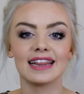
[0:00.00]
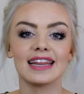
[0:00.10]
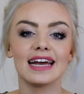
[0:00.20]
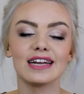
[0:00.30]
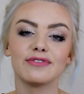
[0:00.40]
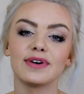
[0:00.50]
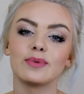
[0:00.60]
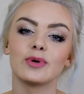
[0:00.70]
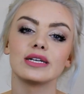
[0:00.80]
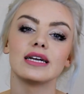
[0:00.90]
And then if
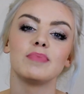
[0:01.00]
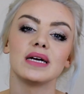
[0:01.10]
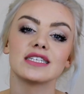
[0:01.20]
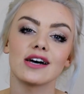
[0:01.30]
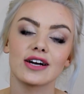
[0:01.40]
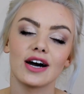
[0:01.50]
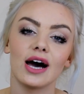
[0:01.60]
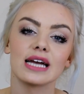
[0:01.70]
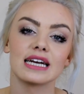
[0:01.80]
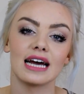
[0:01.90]
I want a bit darker
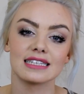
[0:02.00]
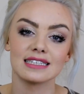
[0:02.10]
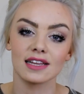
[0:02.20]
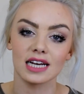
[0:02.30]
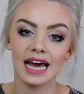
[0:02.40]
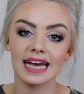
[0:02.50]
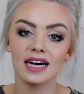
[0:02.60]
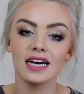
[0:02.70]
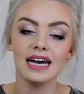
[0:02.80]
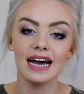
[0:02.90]
I can add another
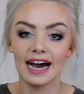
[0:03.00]
layer,